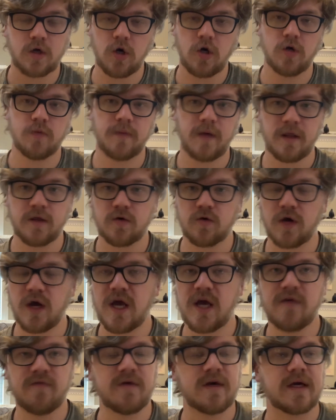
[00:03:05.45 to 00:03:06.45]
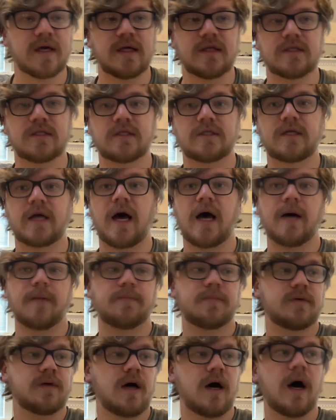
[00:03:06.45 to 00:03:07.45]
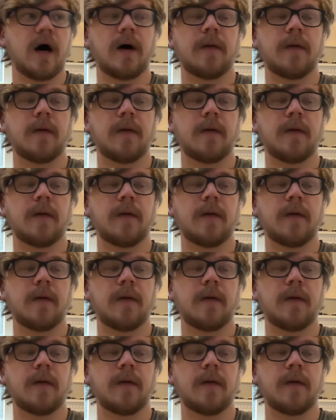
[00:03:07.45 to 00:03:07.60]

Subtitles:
Called by the Grave. It can stop